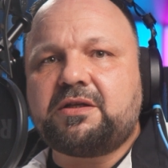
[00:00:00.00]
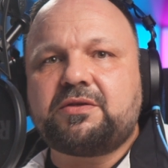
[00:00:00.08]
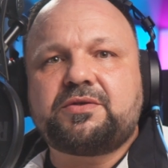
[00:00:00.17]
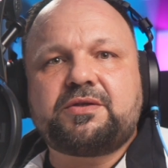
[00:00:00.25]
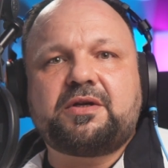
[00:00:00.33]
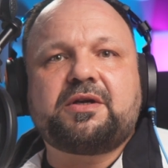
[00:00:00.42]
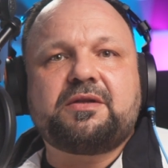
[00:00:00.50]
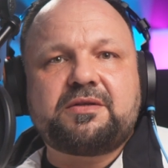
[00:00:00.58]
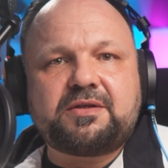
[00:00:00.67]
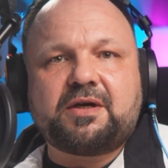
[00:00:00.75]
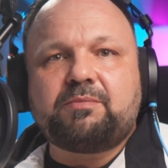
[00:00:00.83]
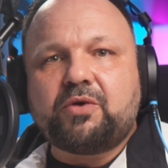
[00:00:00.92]
to start and
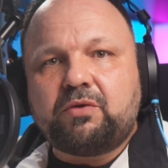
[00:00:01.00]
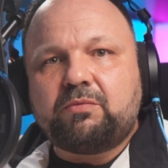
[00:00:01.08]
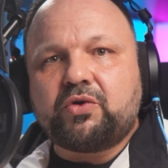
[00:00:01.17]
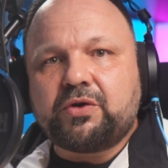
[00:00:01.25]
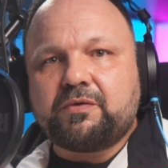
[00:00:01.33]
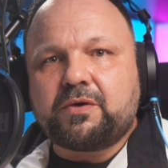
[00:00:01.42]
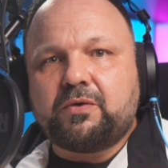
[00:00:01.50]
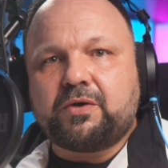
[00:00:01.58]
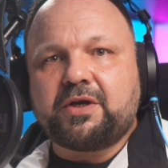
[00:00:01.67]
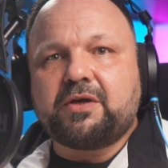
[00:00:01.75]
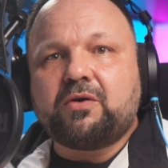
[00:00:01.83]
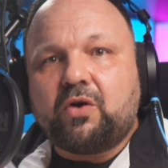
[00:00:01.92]
stop onboard
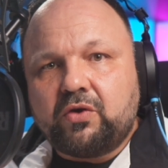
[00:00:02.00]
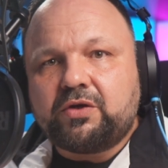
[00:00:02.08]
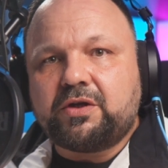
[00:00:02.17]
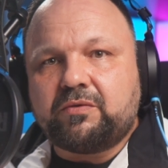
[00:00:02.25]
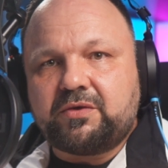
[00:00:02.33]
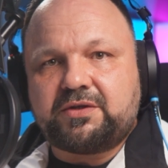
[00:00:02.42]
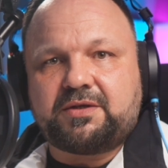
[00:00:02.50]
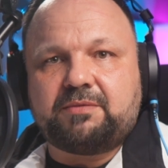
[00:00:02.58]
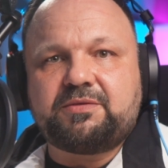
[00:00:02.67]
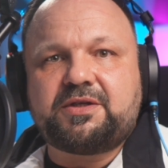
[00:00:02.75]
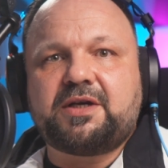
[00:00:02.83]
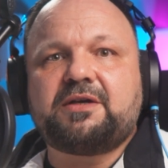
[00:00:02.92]
recording on the units
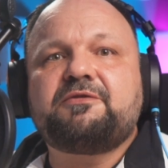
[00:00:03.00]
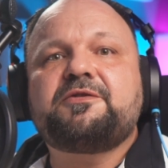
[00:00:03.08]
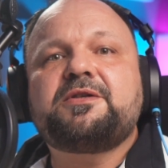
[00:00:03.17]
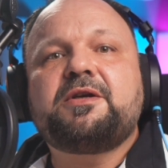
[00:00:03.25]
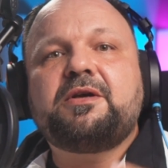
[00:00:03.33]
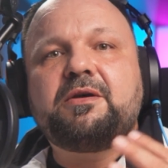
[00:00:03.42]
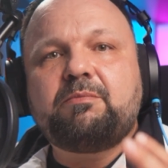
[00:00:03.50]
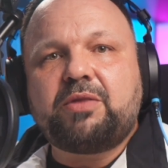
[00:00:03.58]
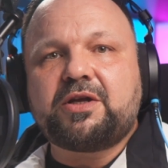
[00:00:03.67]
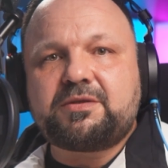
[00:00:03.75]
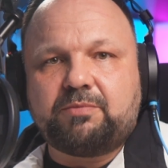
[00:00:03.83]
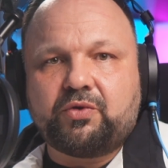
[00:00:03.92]
themselves,
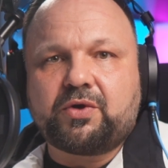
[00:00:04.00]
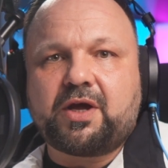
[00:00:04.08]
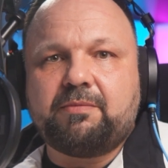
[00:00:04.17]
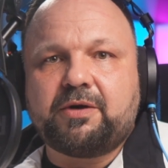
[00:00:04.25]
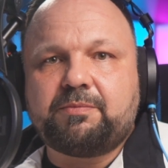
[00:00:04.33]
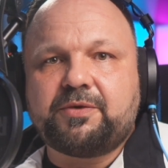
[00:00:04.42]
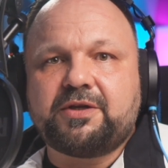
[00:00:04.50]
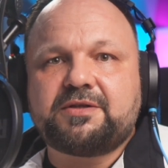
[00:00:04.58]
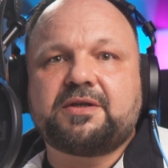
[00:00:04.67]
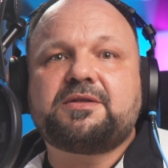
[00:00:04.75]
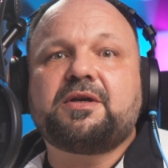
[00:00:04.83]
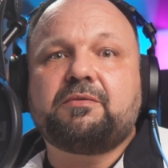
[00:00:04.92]
plus more camera
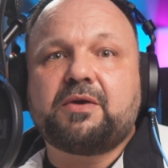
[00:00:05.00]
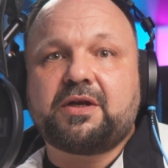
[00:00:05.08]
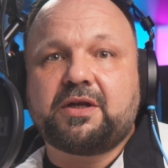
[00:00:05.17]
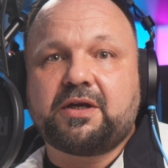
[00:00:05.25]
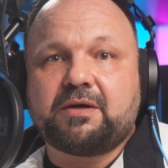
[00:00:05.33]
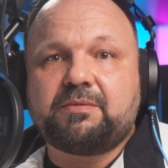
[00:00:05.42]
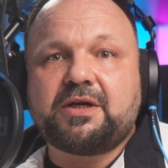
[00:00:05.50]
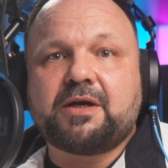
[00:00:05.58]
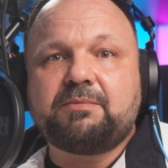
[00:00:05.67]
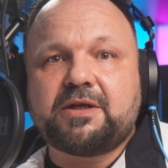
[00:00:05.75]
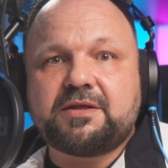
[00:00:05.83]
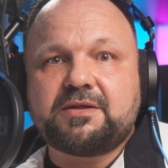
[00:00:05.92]
presets are rounding out the
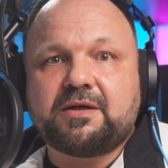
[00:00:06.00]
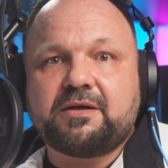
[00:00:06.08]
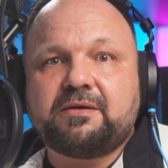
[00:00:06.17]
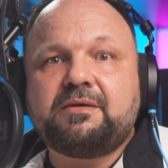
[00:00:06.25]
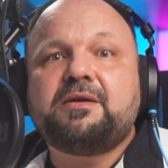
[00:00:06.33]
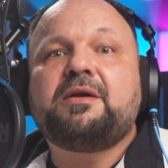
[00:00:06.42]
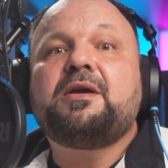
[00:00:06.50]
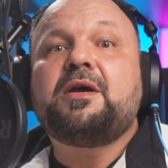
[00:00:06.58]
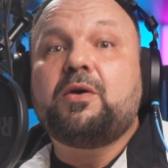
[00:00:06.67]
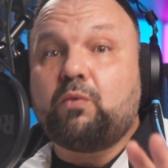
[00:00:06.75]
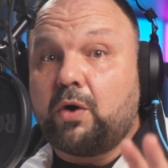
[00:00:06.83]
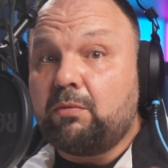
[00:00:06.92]
updates there.
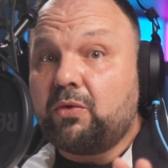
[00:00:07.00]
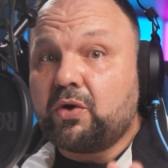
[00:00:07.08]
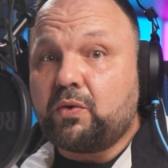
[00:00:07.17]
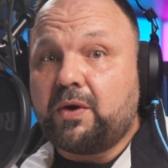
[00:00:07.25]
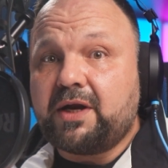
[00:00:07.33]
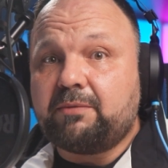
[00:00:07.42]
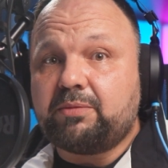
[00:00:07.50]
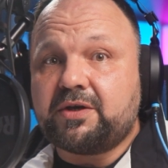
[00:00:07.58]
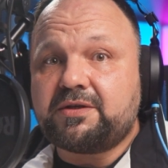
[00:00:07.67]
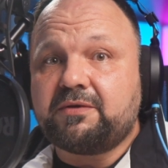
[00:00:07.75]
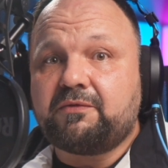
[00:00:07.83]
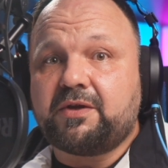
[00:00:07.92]
One more quite
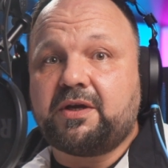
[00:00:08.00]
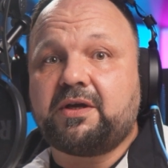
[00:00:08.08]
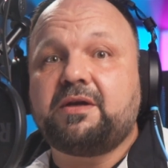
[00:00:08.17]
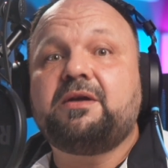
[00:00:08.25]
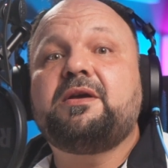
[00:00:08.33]
impressive thing,